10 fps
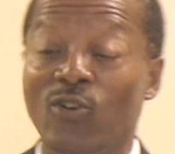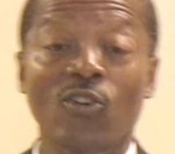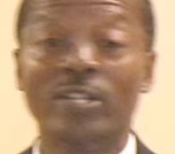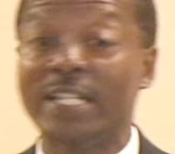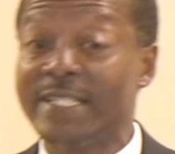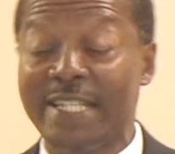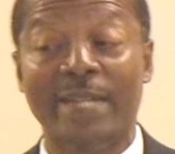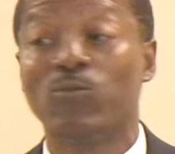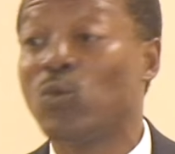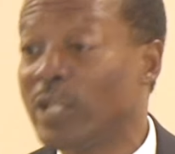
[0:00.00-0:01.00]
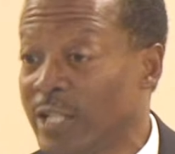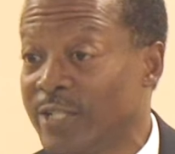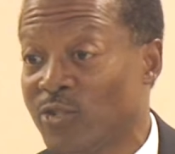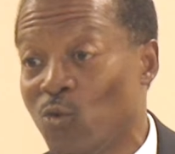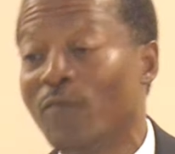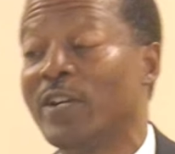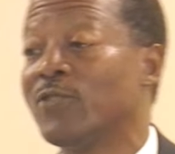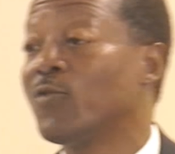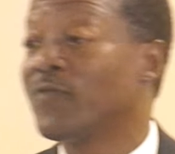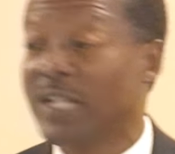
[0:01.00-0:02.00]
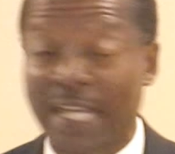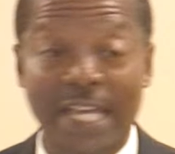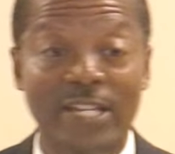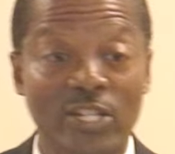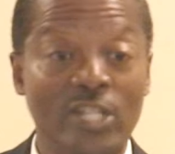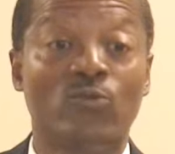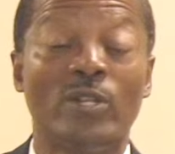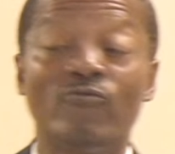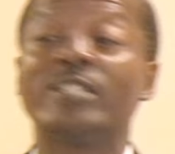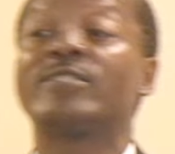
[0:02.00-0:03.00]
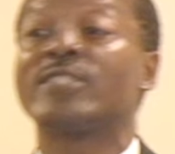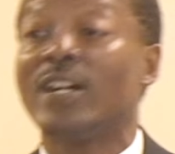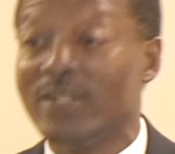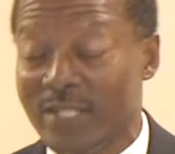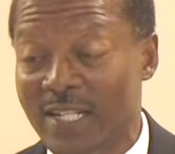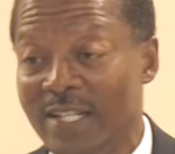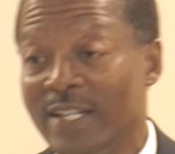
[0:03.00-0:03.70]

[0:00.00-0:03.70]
or the same words over and over again, it will result